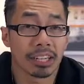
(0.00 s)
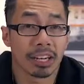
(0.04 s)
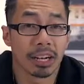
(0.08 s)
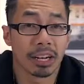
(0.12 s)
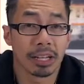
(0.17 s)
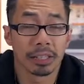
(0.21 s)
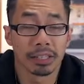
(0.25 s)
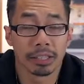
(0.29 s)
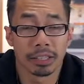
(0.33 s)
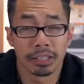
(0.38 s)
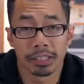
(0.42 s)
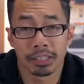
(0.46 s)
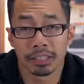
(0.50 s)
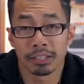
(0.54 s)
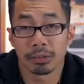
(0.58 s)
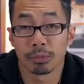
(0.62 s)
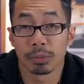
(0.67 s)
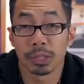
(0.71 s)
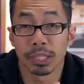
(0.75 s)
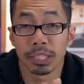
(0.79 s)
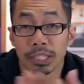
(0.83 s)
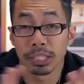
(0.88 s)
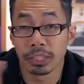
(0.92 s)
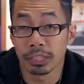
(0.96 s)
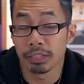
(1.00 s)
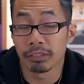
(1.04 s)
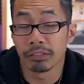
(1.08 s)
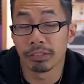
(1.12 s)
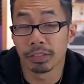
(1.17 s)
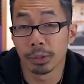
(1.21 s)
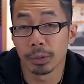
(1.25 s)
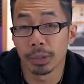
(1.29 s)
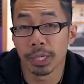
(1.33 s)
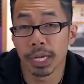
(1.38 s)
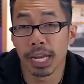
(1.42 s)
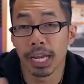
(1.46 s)
colors, really good
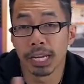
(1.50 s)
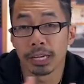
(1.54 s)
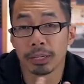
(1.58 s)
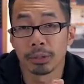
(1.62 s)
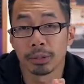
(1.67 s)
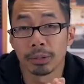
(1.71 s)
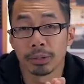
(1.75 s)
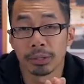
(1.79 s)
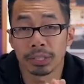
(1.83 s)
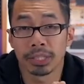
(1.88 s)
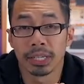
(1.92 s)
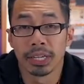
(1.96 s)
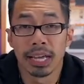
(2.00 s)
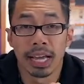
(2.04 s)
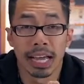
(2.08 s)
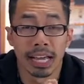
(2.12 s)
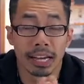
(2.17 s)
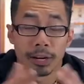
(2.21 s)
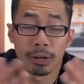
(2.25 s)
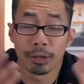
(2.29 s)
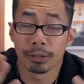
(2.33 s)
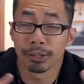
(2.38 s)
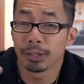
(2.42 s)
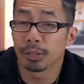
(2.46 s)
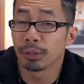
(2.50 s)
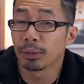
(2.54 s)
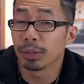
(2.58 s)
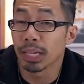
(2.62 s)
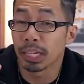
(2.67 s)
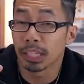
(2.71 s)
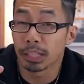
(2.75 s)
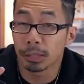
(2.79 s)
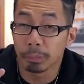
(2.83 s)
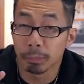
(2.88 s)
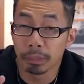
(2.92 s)
viewing angles, and it also gets